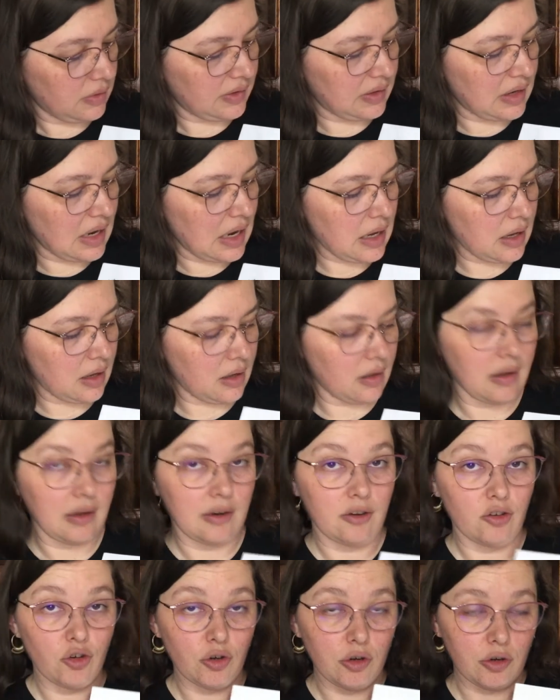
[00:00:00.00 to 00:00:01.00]
snake and
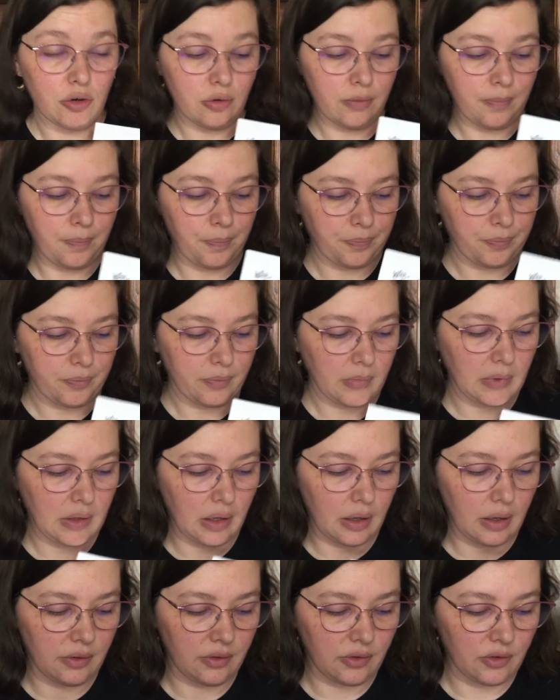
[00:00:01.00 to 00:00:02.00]
a turtle.
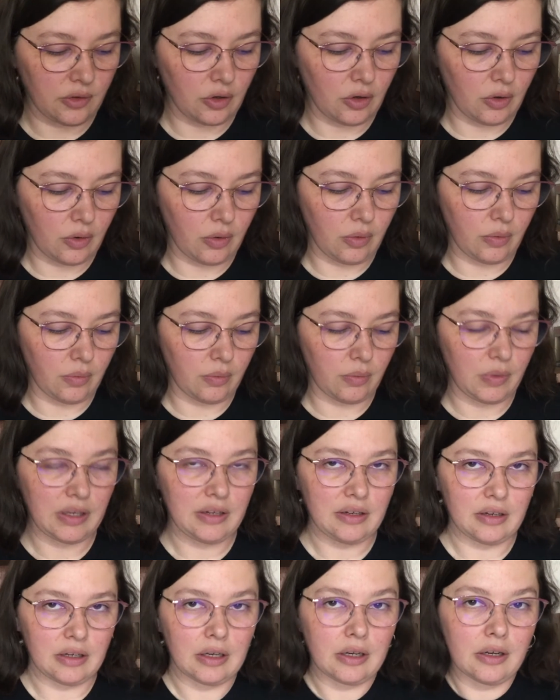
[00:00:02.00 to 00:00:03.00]
And so we
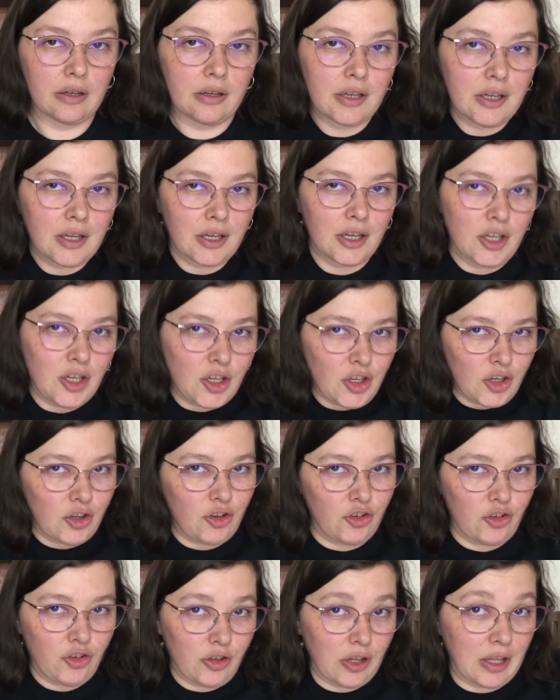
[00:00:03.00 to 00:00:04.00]
did
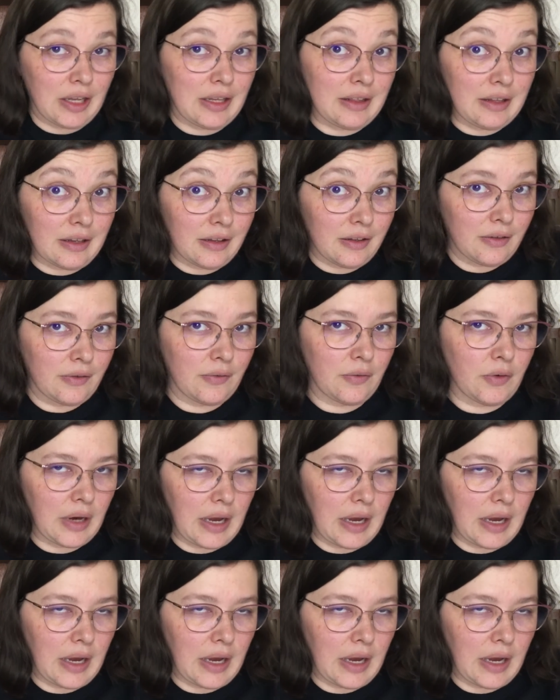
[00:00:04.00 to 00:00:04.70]
like this for